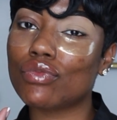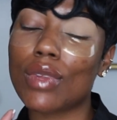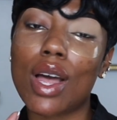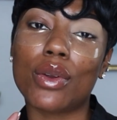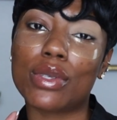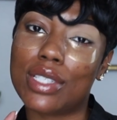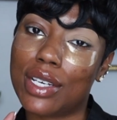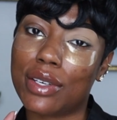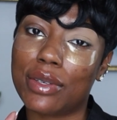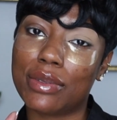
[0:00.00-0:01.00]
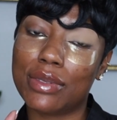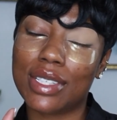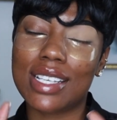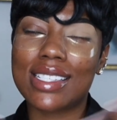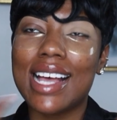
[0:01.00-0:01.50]
I don't know what to tell you.
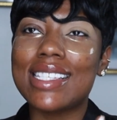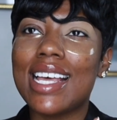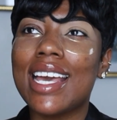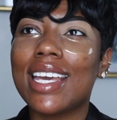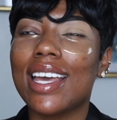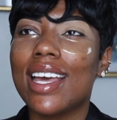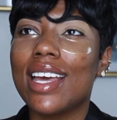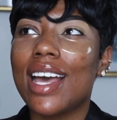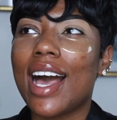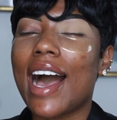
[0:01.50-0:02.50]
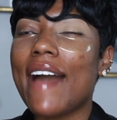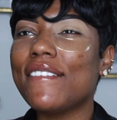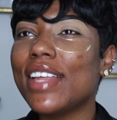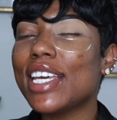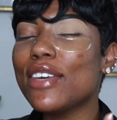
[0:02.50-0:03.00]
Because that's like, I
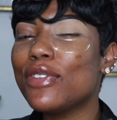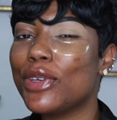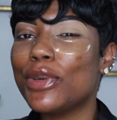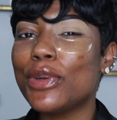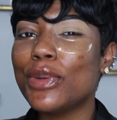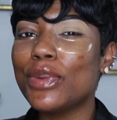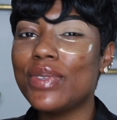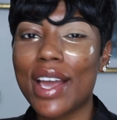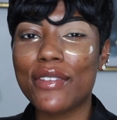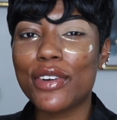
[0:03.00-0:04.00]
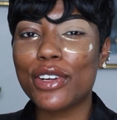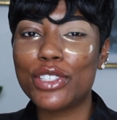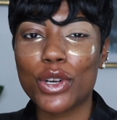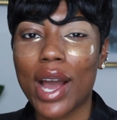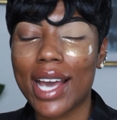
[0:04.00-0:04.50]
feel like if you never
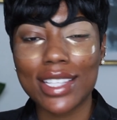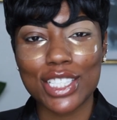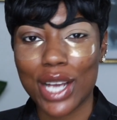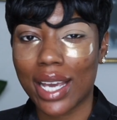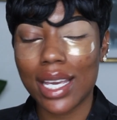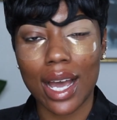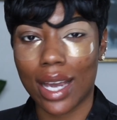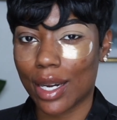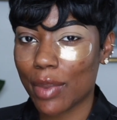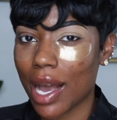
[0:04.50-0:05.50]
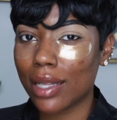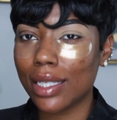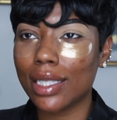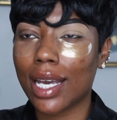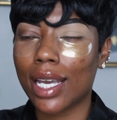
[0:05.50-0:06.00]
tried the Jackie Aina
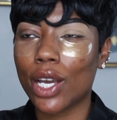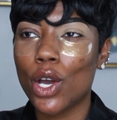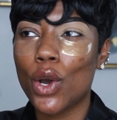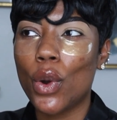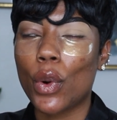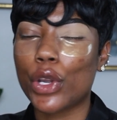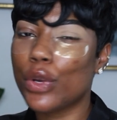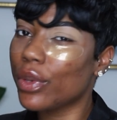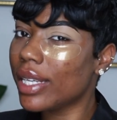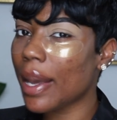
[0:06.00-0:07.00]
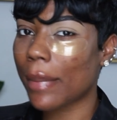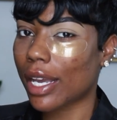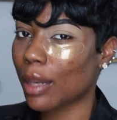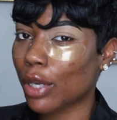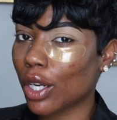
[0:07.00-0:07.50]
palette, like, were you really a
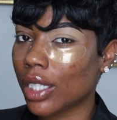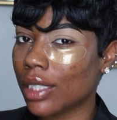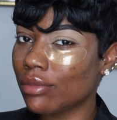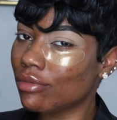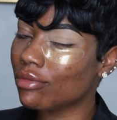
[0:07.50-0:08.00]
makeup girly?